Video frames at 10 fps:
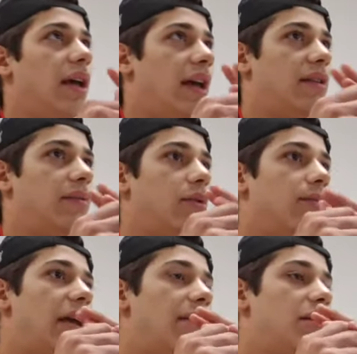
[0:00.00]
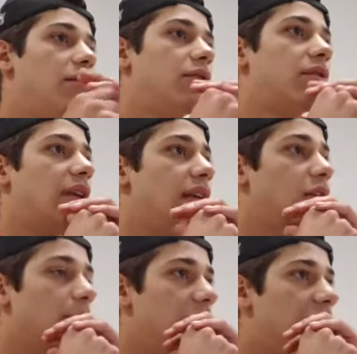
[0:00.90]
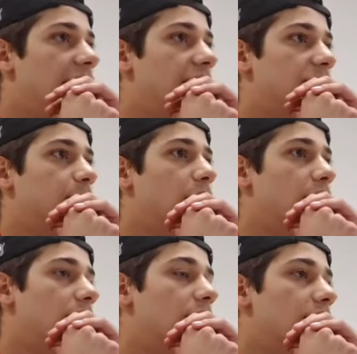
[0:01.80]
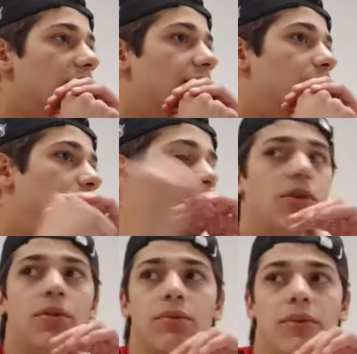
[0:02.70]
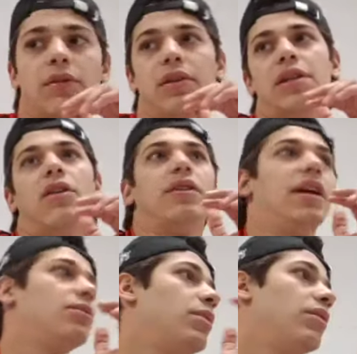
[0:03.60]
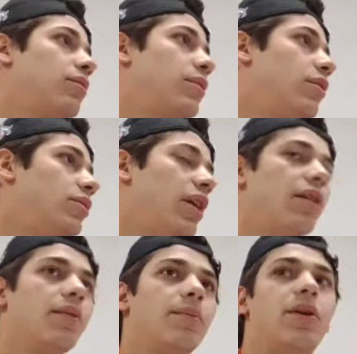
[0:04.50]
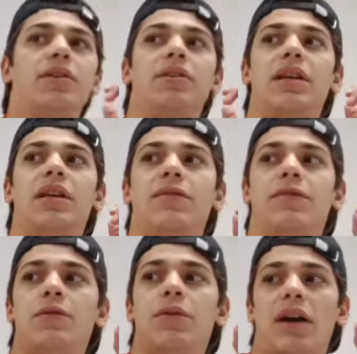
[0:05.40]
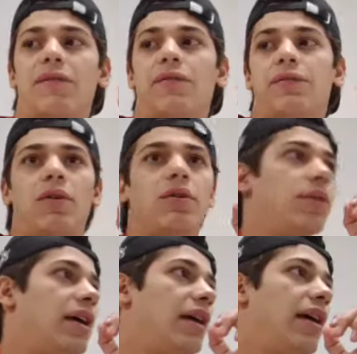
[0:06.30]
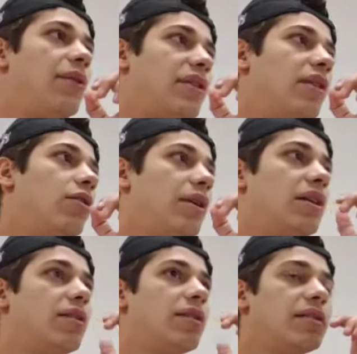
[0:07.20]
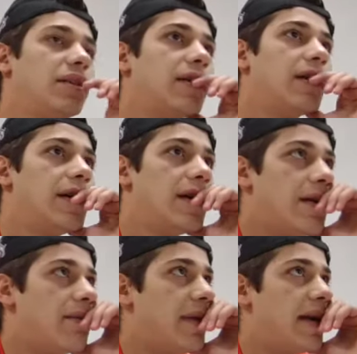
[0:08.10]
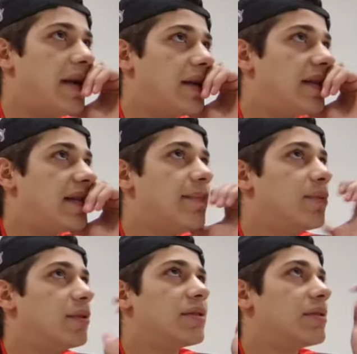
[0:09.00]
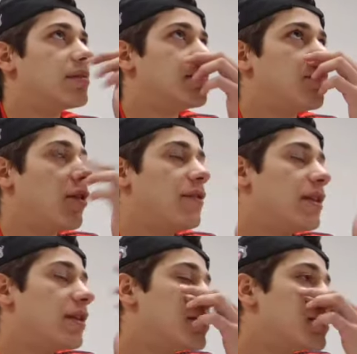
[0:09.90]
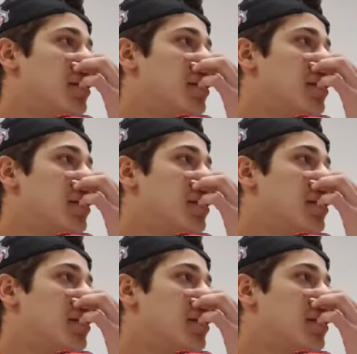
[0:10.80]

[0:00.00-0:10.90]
And we'll maybe use a communications protocol if you're, well, in our case, we could not, but if you have everything already connected, the simple Profinet.